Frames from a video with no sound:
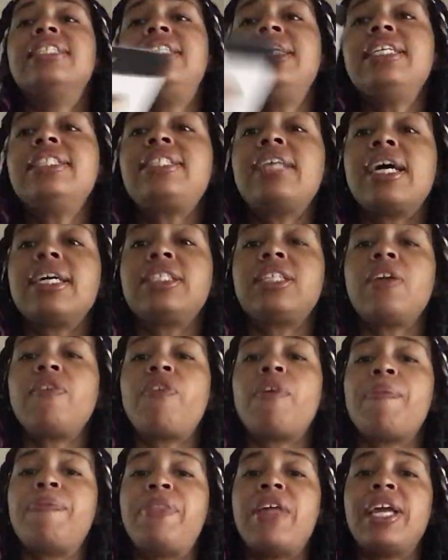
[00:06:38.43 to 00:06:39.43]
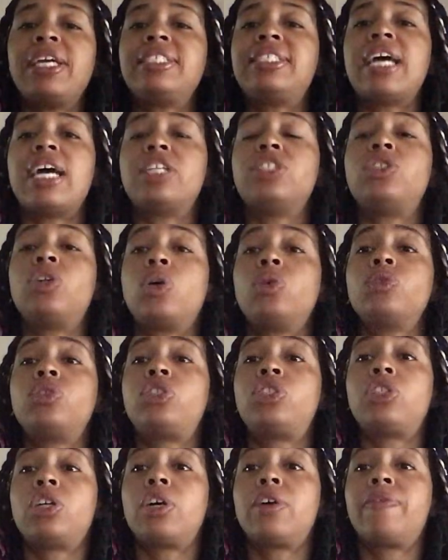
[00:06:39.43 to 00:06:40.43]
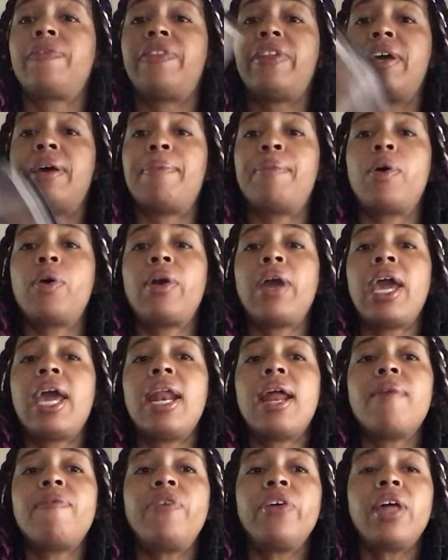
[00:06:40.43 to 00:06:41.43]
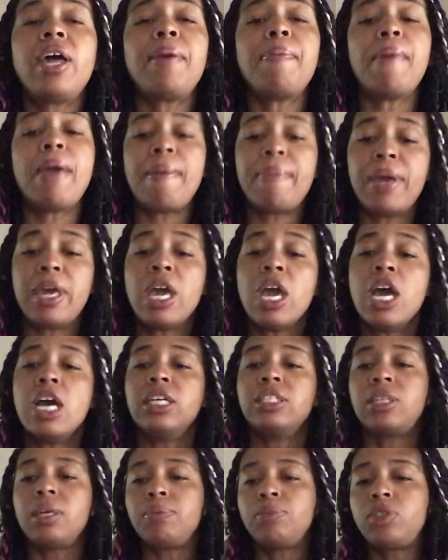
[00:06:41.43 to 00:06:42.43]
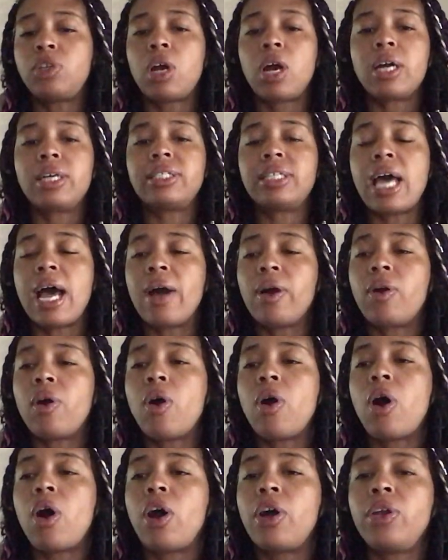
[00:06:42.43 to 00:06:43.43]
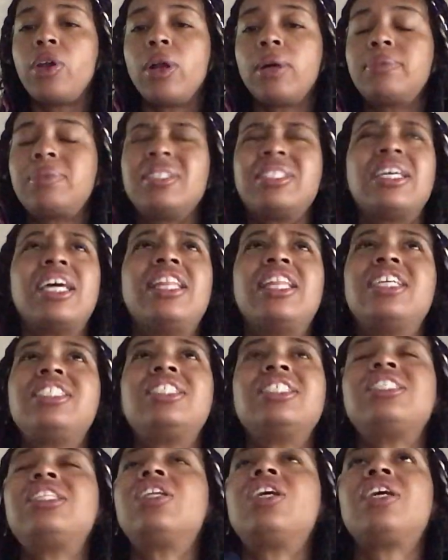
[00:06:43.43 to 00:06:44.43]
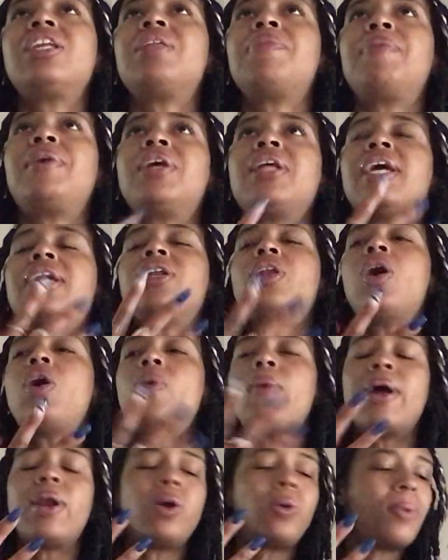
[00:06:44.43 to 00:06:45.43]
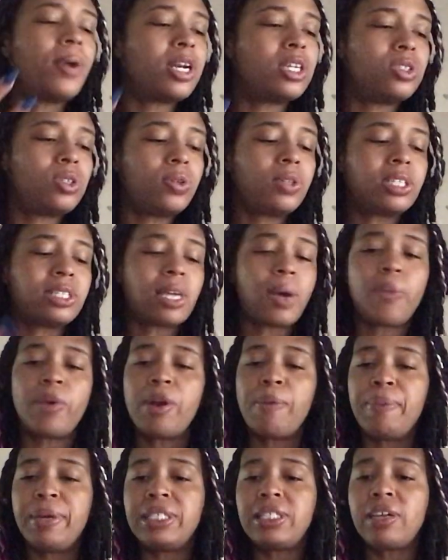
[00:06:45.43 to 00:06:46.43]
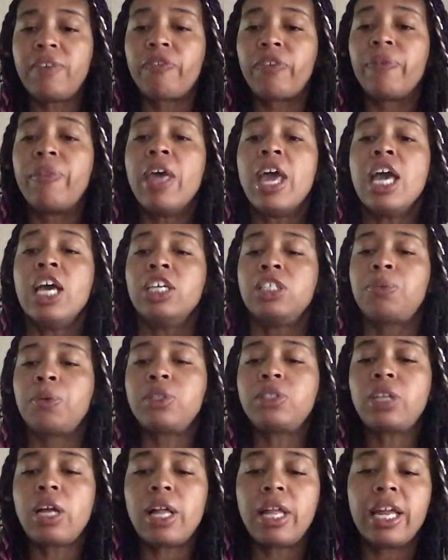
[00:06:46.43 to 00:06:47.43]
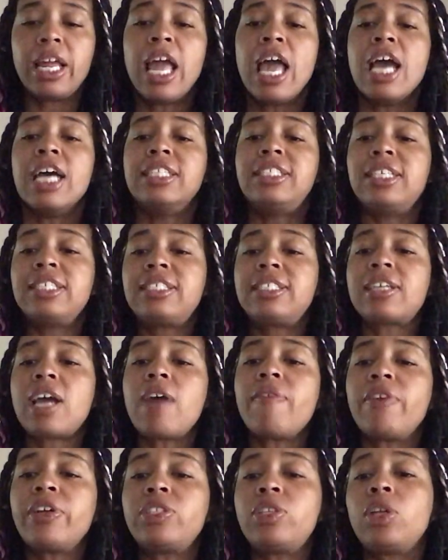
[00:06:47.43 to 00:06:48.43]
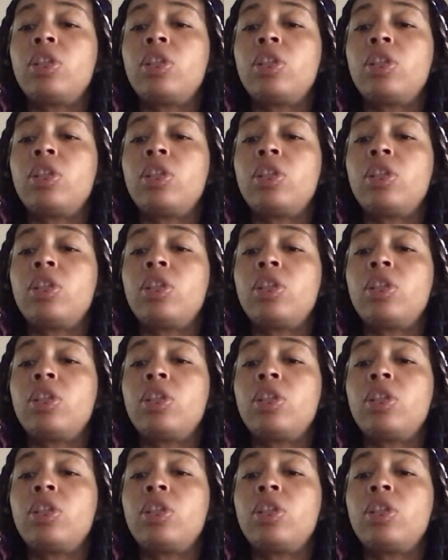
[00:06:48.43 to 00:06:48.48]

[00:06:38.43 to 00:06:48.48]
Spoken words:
Detoxing from things that don't serve them. Okay. And I feel like maybe some drugs, alcohol, you know what I'm trying to say? They just look in the mirror like, no, I don't want to do this. I want to be different. Spirituality, discovering.